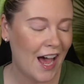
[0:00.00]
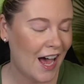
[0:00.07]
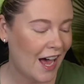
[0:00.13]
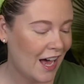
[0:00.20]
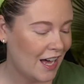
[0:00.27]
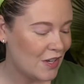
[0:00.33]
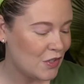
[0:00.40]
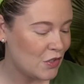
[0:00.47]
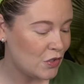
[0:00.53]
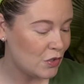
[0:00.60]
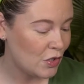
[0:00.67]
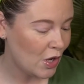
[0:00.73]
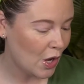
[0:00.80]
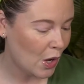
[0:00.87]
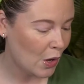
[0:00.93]
Uh,
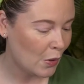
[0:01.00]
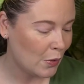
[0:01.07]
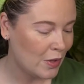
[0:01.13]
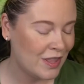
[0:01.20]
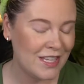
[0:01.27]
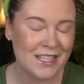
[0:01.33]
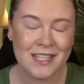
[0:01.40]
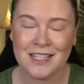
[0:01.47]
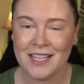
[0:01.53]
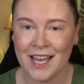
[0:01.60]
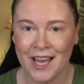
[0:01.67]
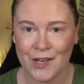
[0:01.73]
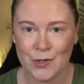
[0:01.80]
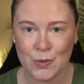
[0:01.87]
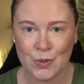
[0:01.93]
so this is
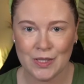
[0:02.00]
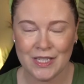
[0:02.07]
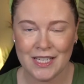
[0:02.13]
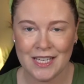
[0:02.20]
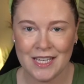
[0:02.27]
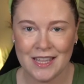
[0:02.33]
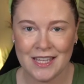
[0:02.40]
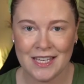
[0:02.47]
actually